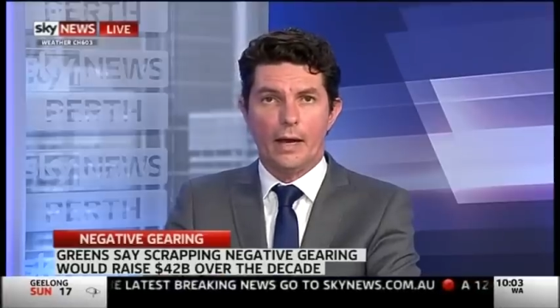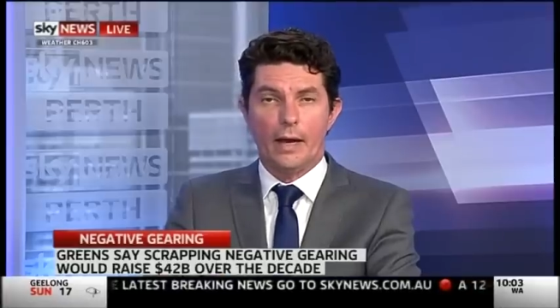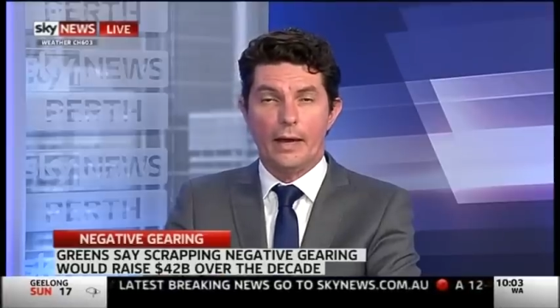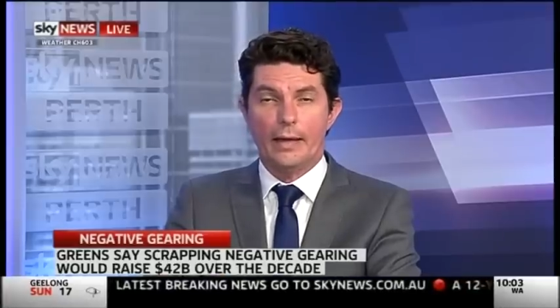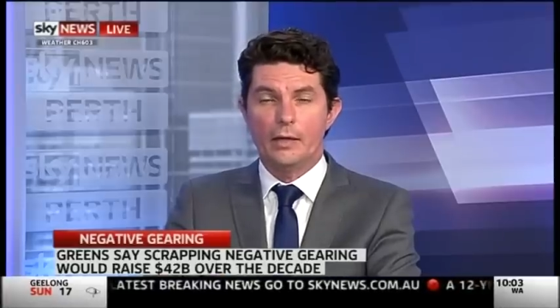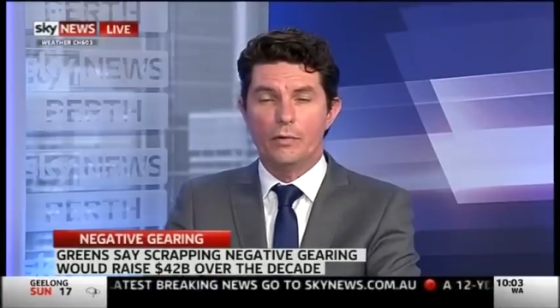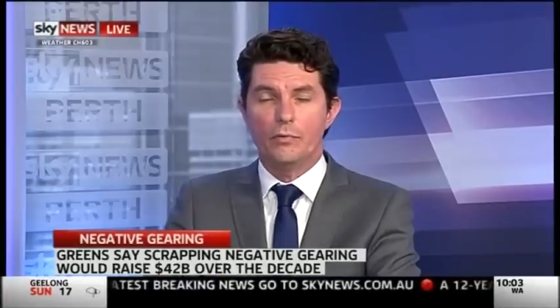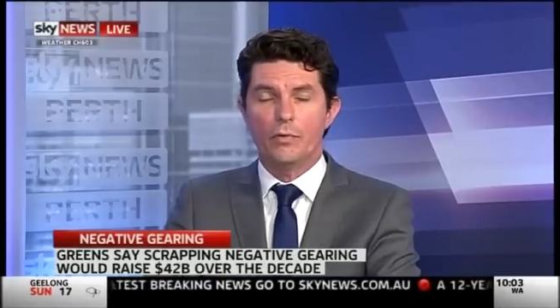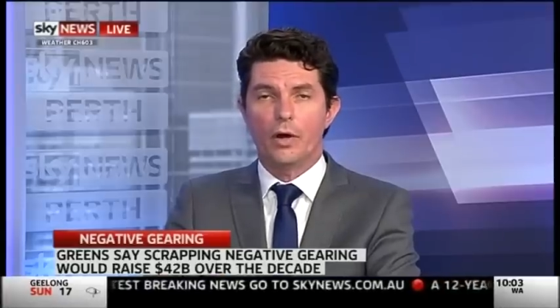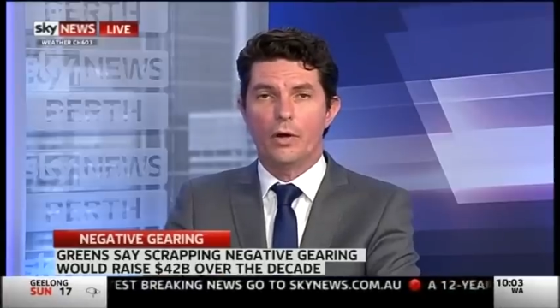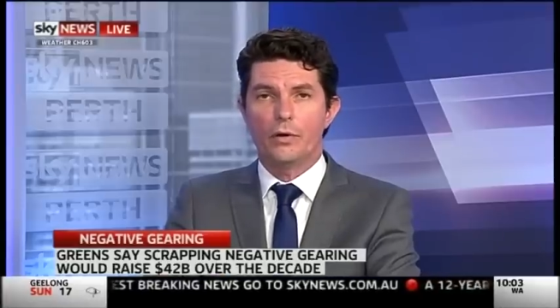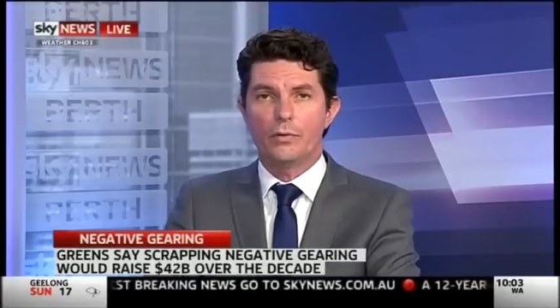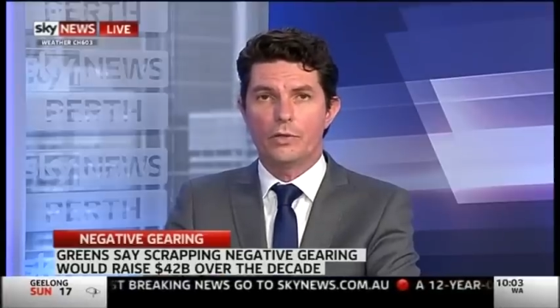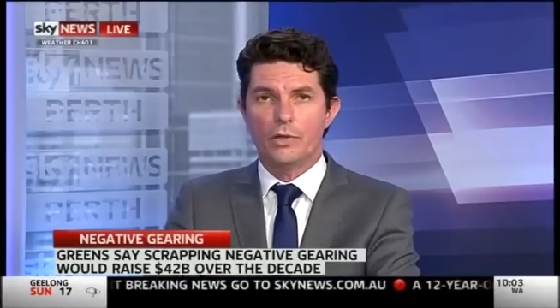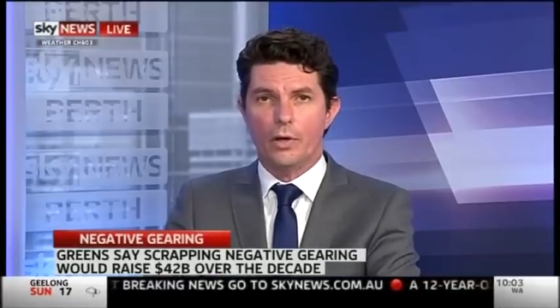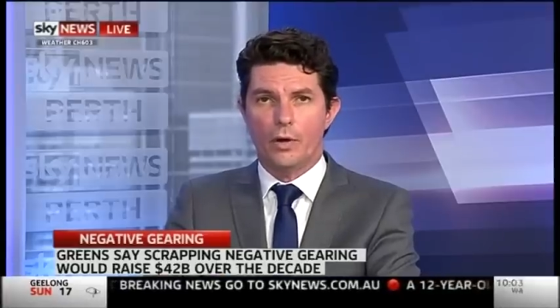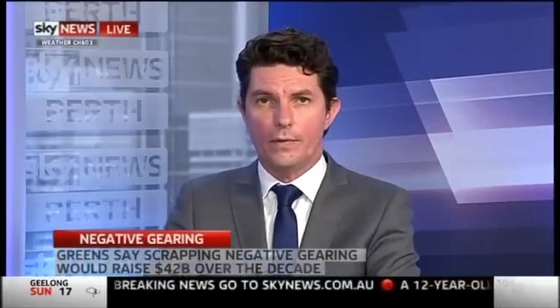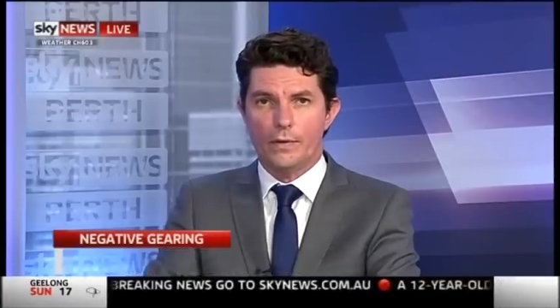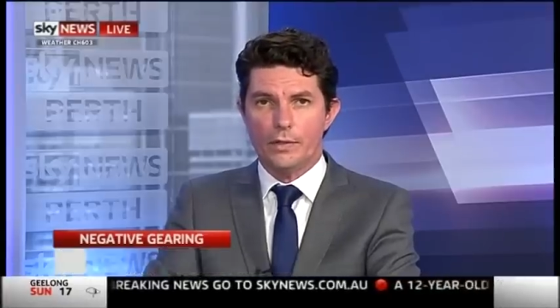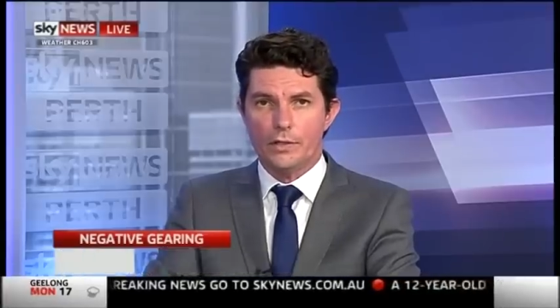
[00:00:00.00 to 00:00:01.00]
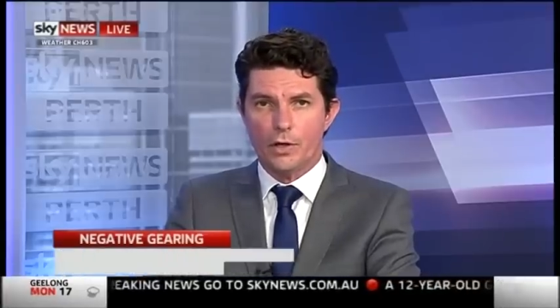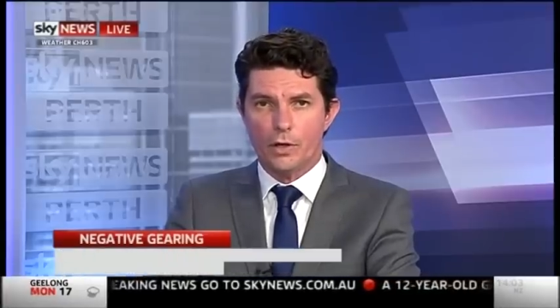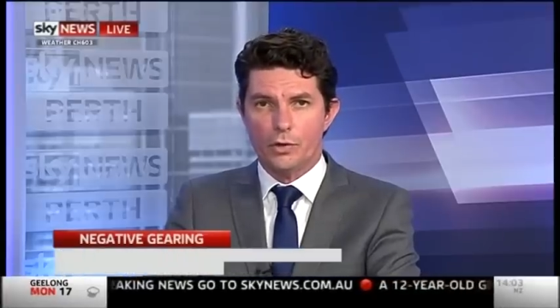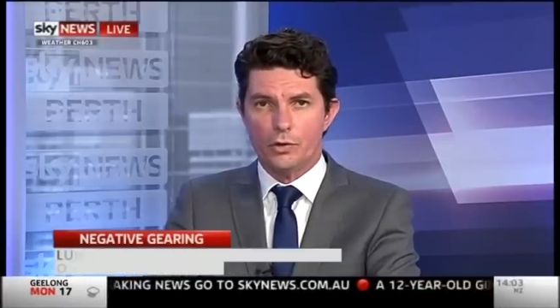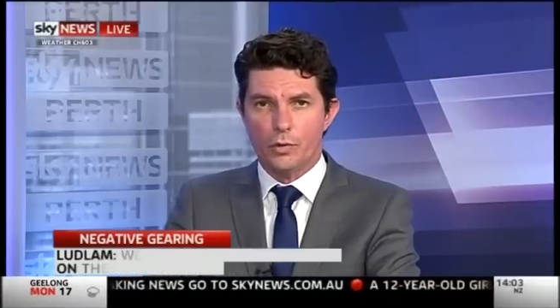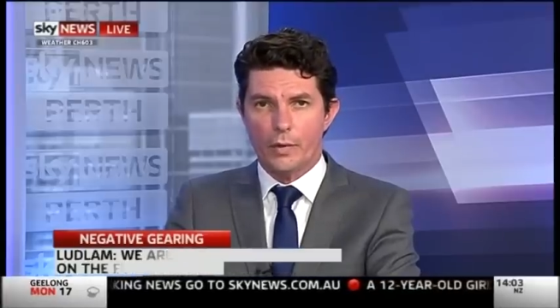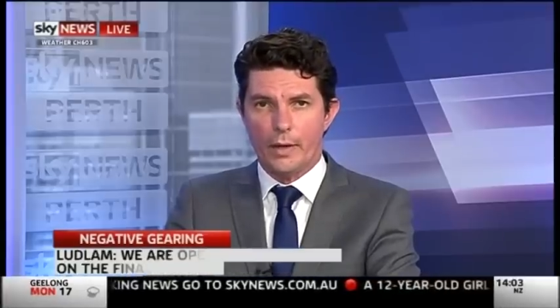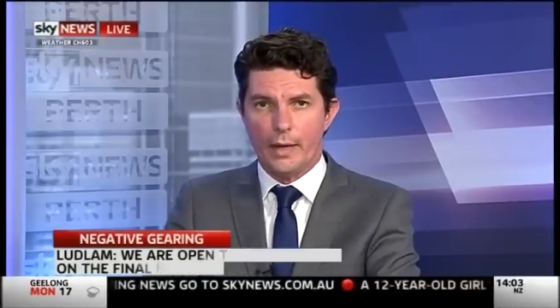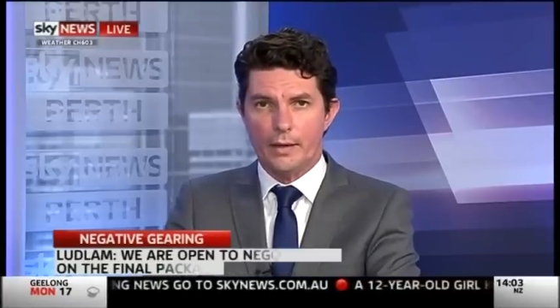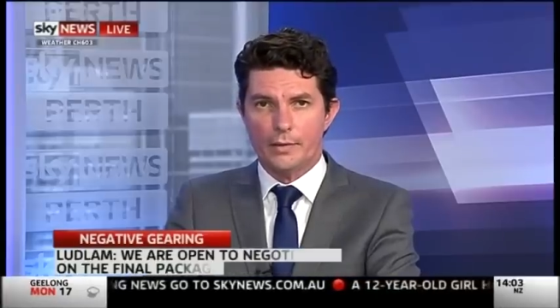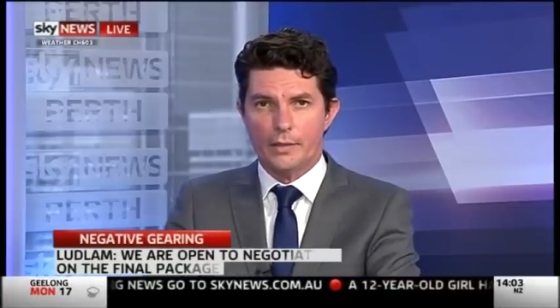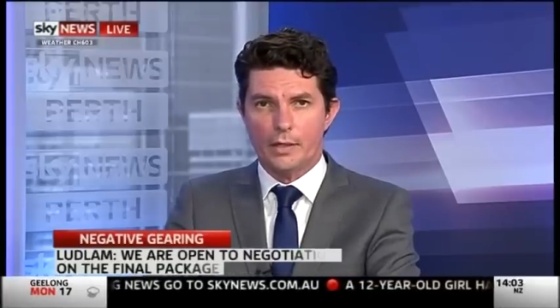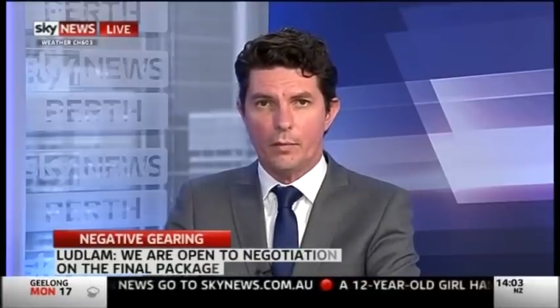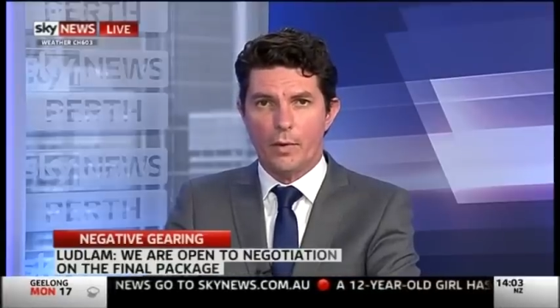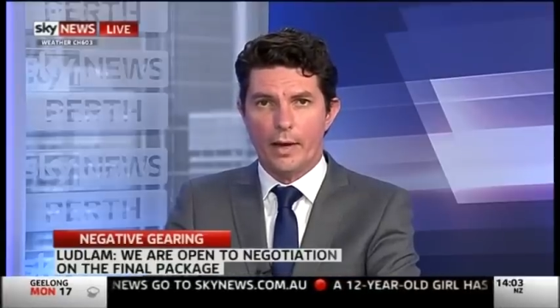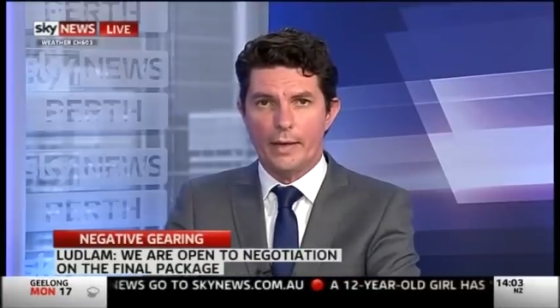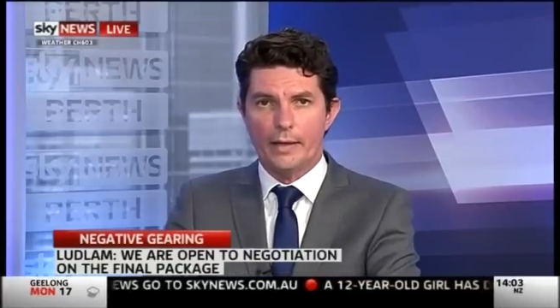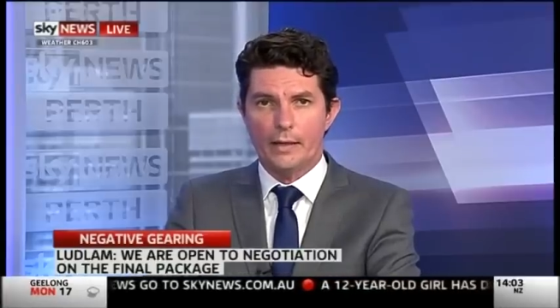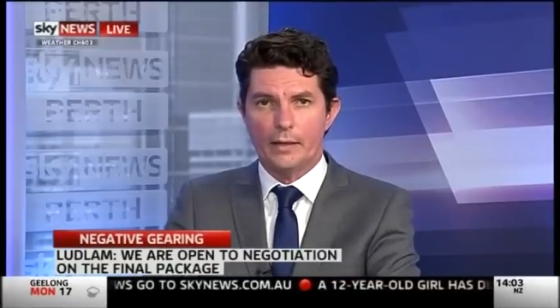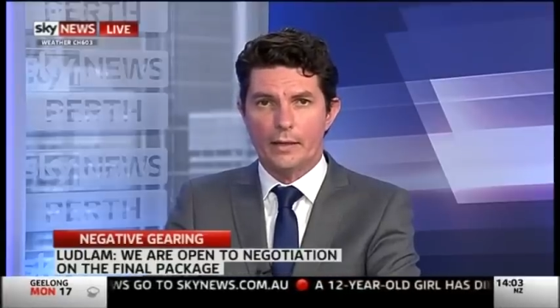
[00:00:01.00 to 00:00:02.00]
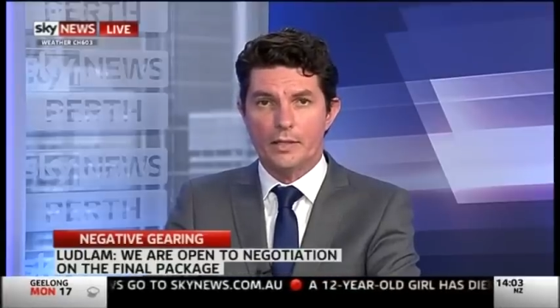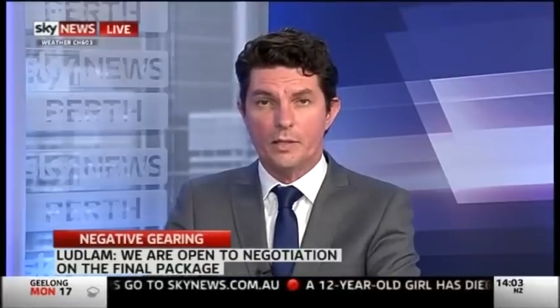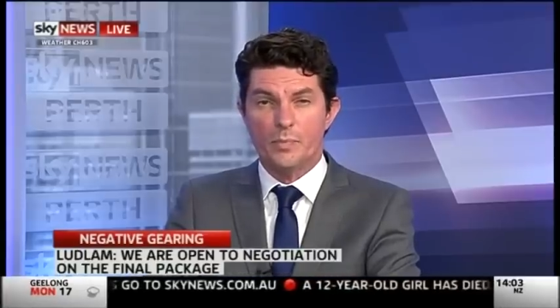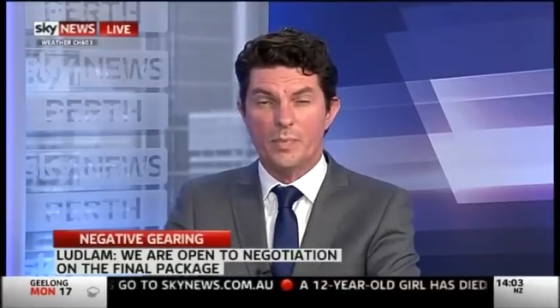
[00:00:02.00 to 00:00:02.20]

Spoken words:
inroads on the social housing waiting list,